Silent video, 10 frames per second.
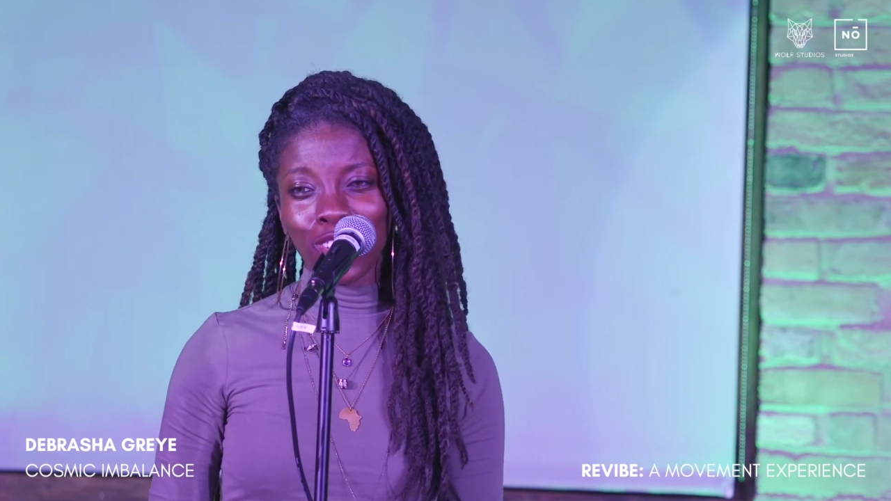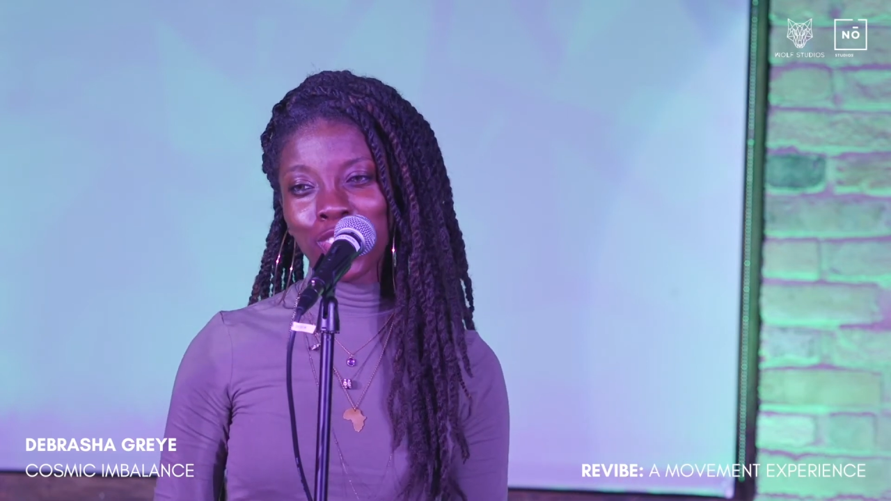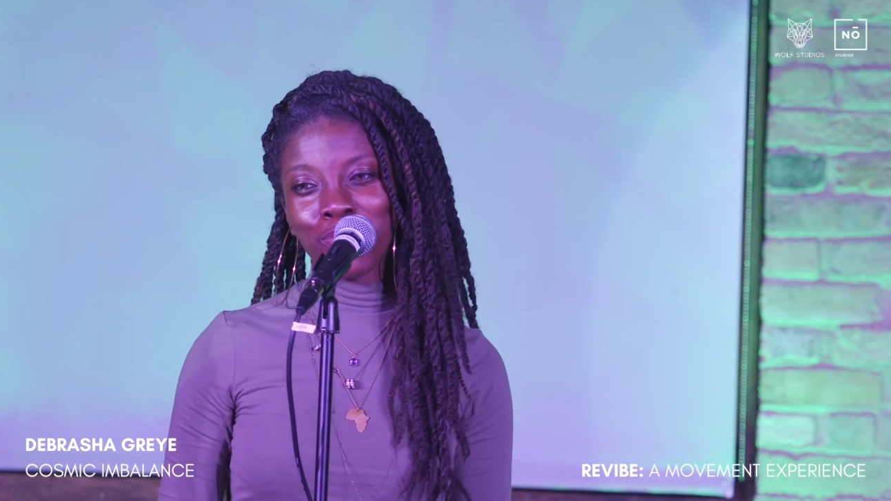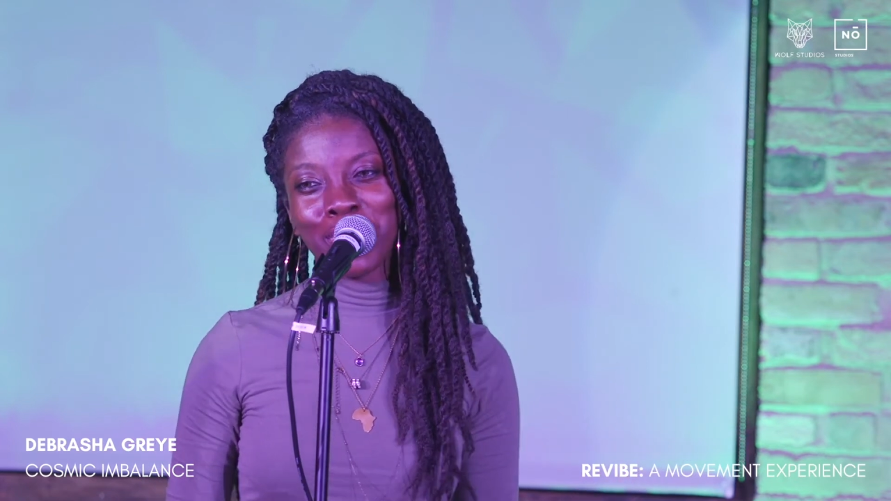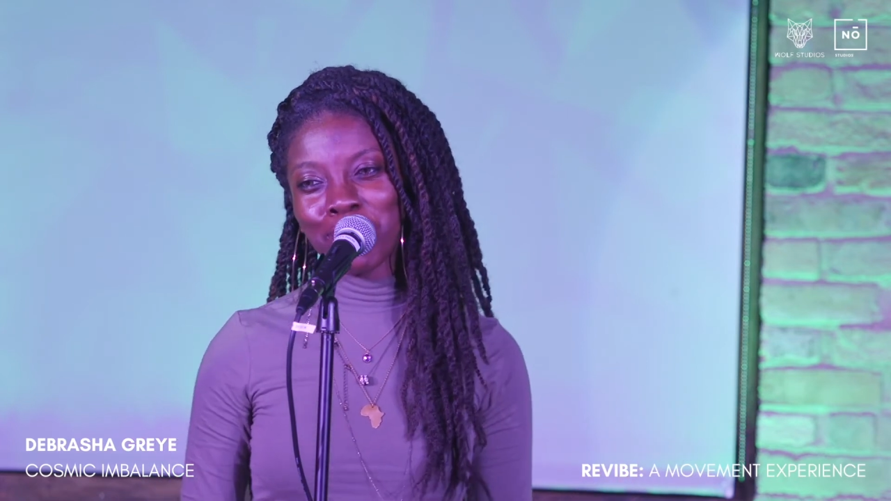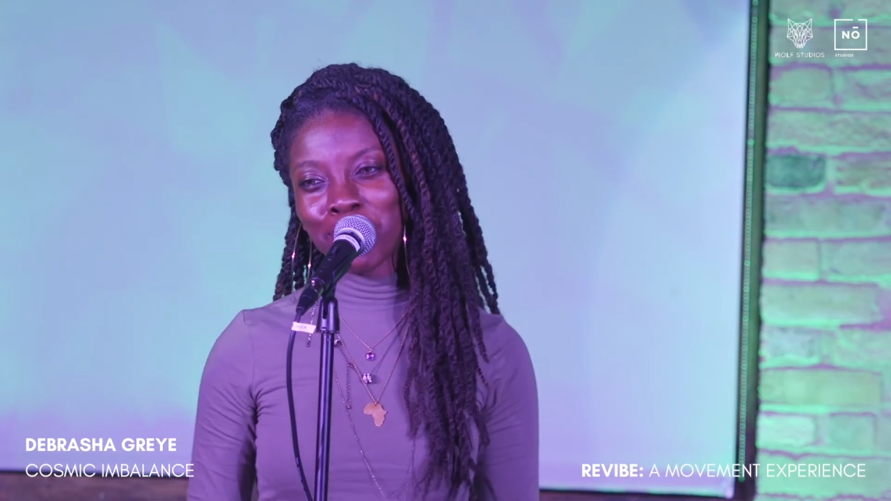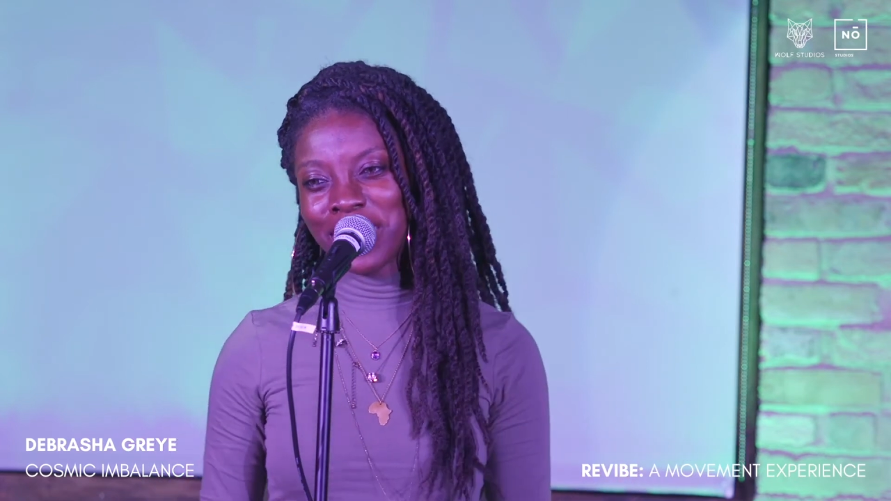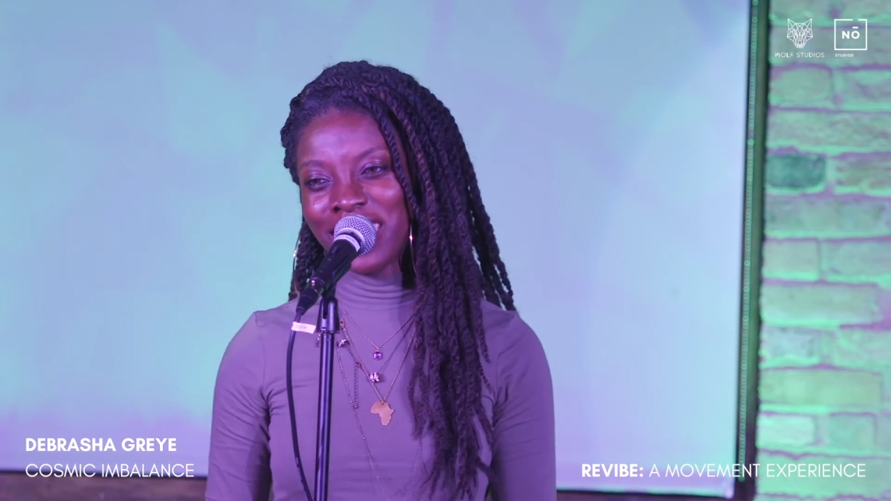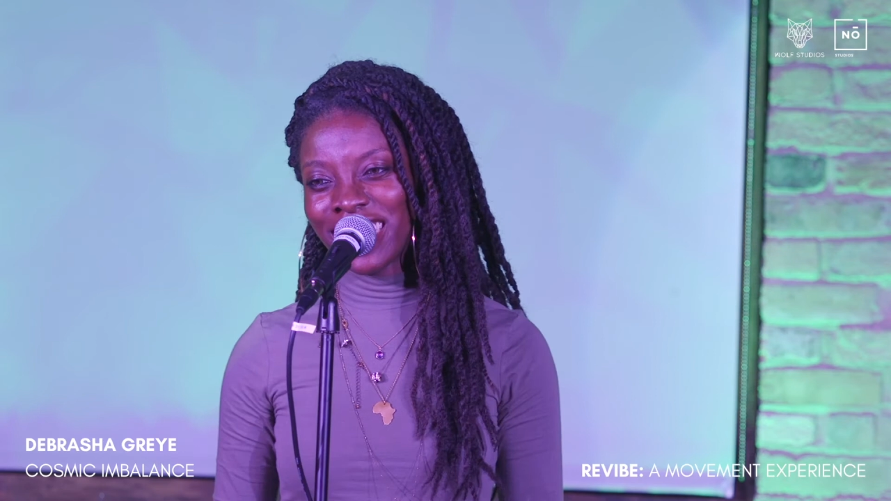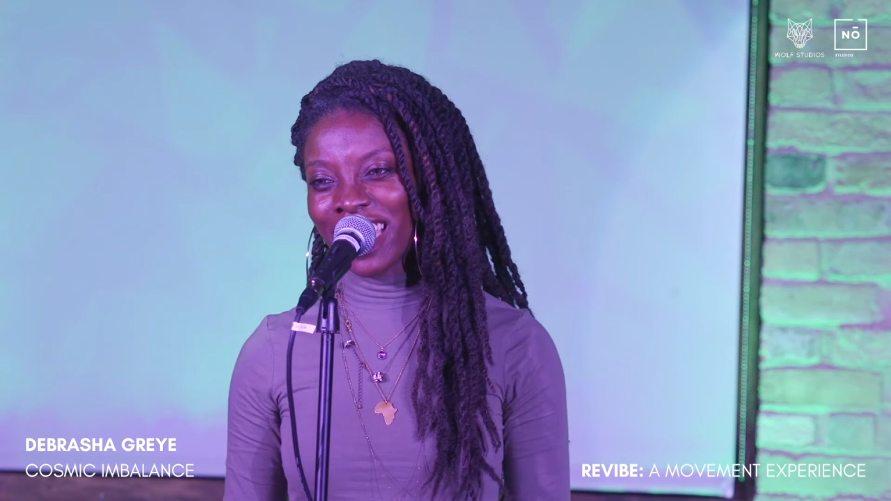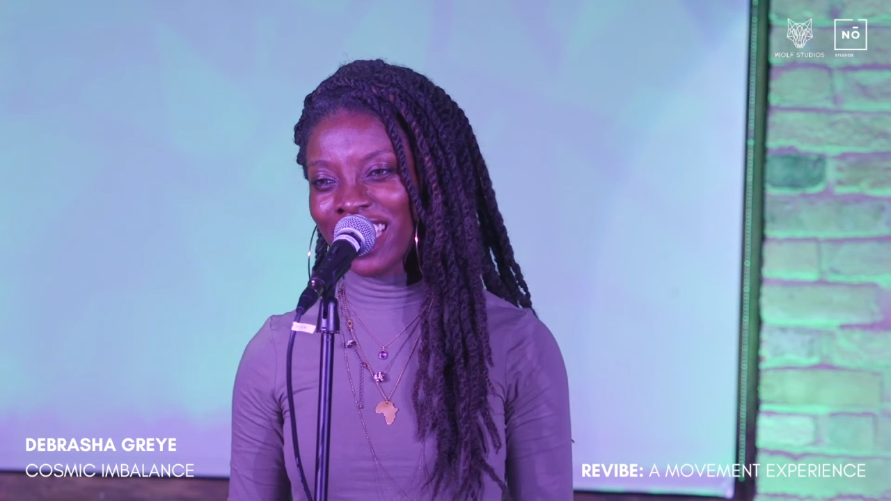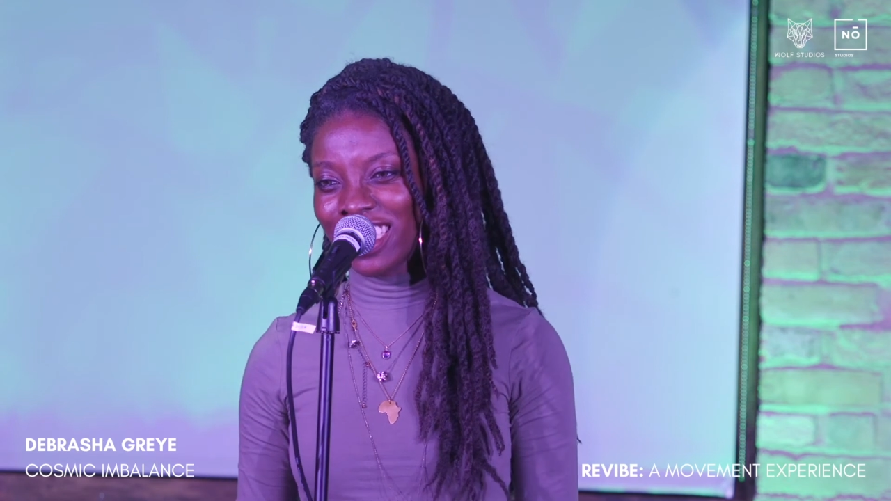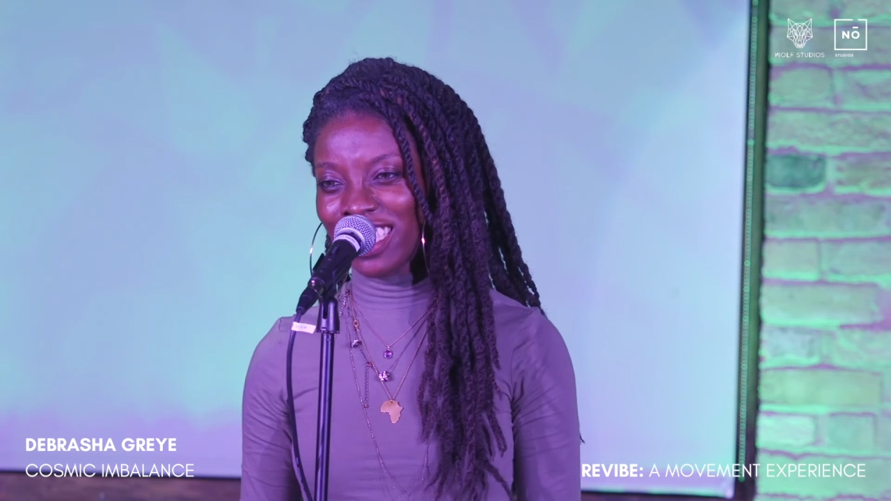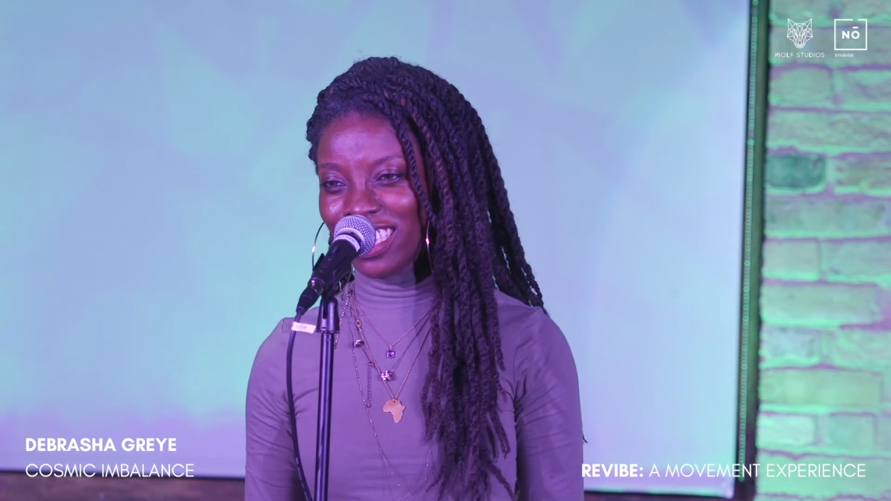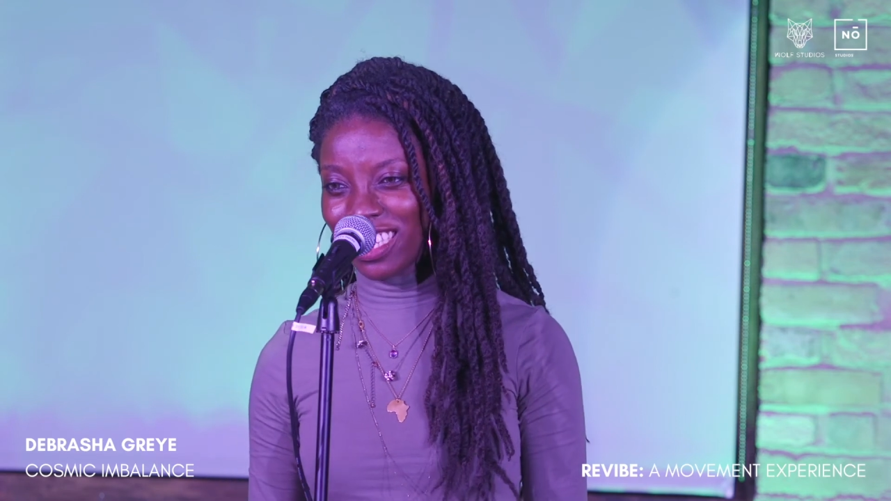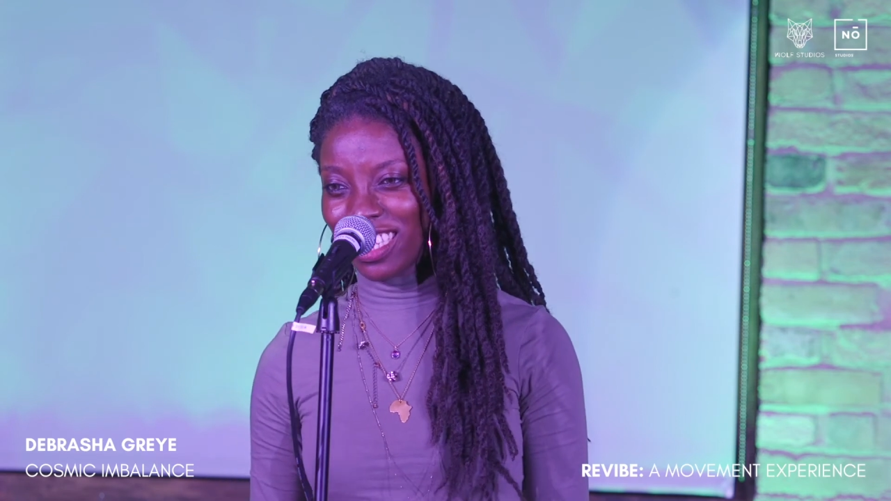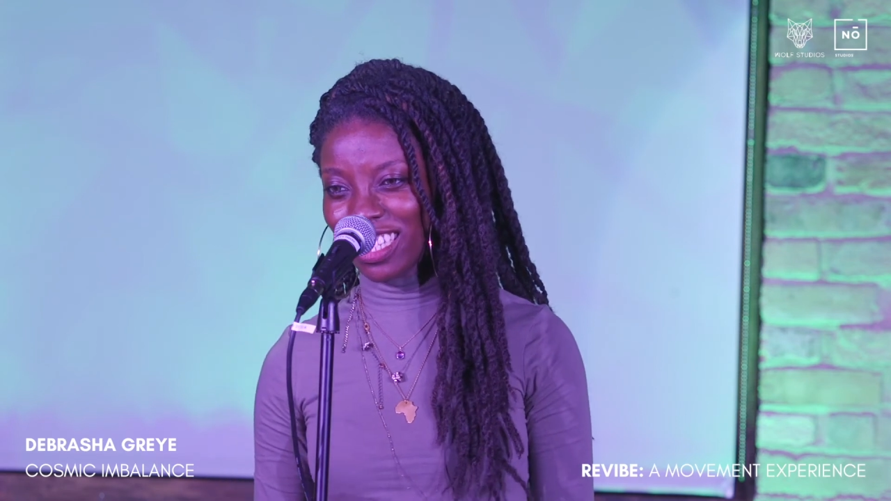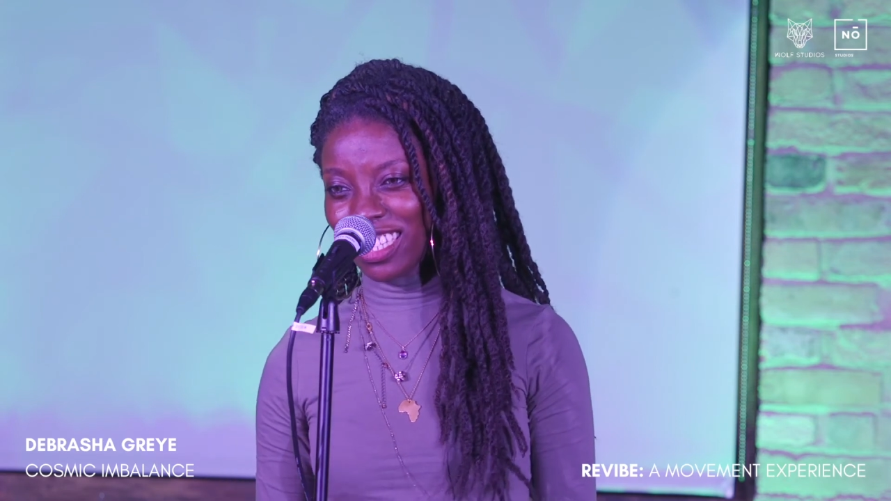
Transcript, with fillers: Nubian princess.